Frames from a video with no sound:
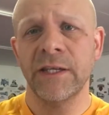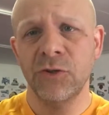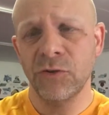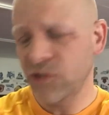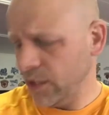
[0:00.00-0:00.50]
can
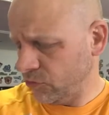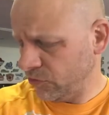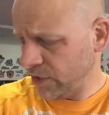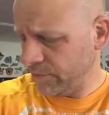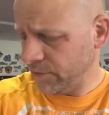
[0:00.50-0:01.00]
you challenge
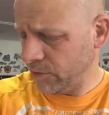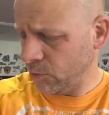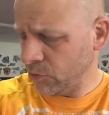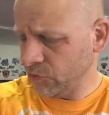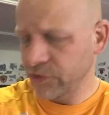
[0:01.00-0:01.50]
yourself in
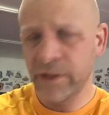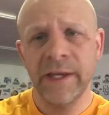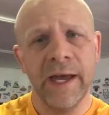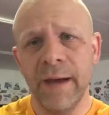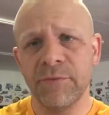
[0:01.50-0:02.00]
Orange Theory?
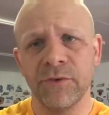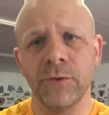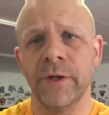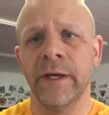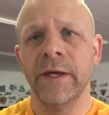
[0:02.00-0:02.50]
Yeah,
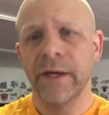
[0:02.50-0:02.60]
absolutely.